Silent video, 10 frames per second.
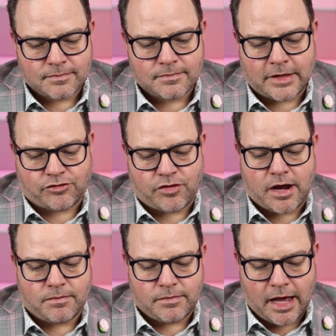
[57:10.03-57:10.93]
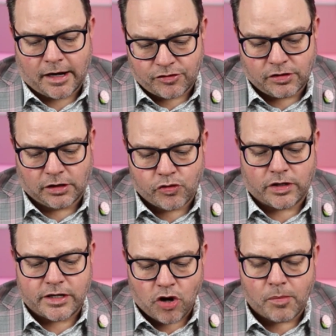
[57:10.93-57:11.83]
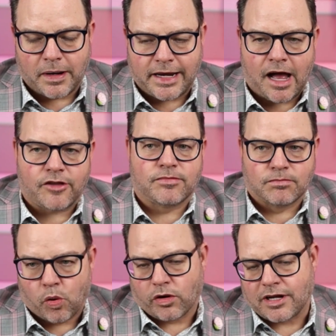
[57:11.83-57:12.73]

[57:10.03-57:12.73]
That's right. Yeah, because literally nobody has more time.